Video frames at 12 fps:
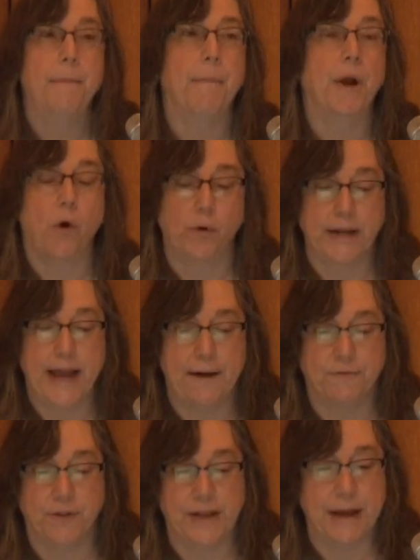but only
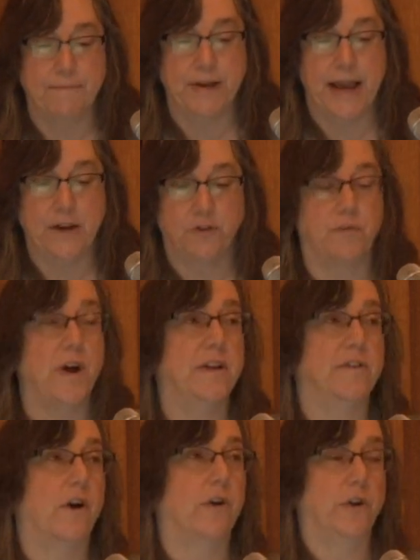after the MVH
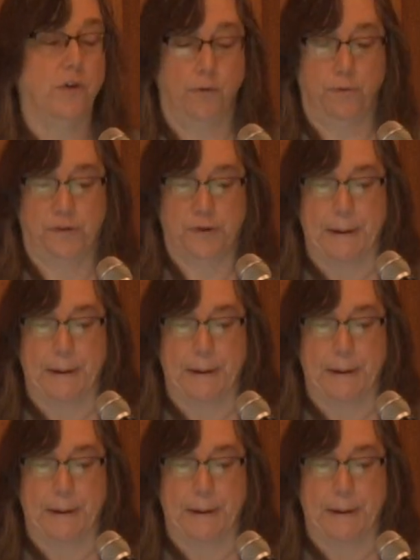funds are used.